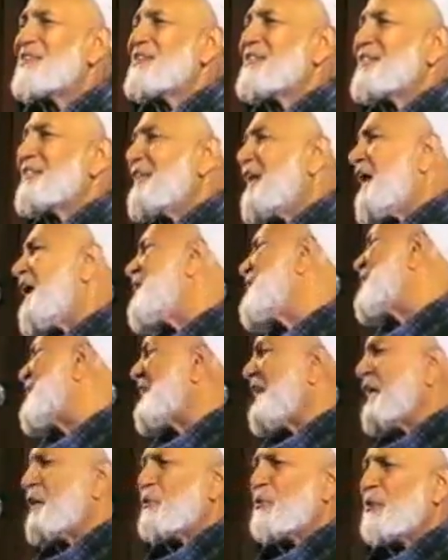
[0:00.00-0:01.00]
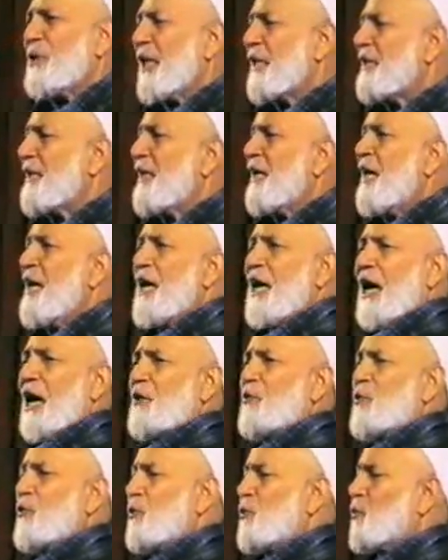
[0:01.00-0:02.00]
Zia, he can do nothing. I
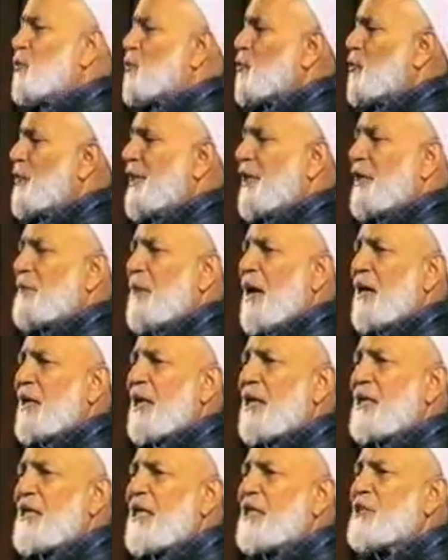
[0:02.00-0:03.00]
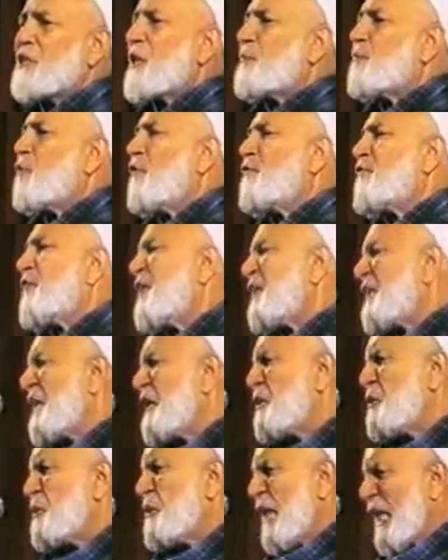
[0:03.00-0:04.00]
don't know who's ruling in Bangladesh, but whoever
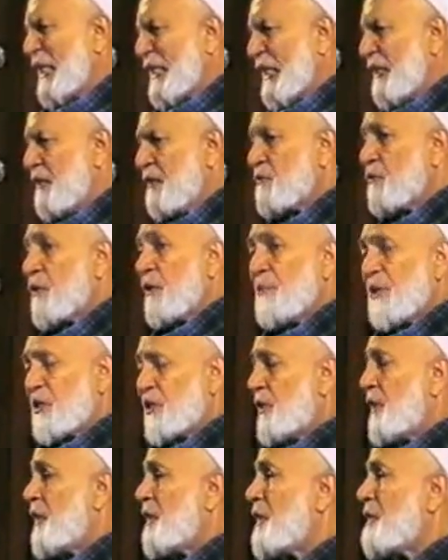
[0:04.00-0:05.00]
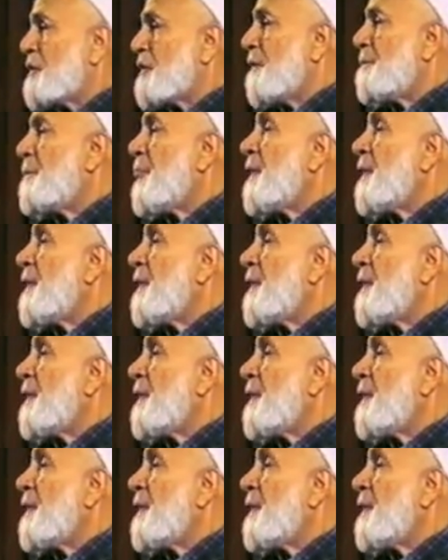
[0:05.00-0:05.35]
can do nothing to the missionaries.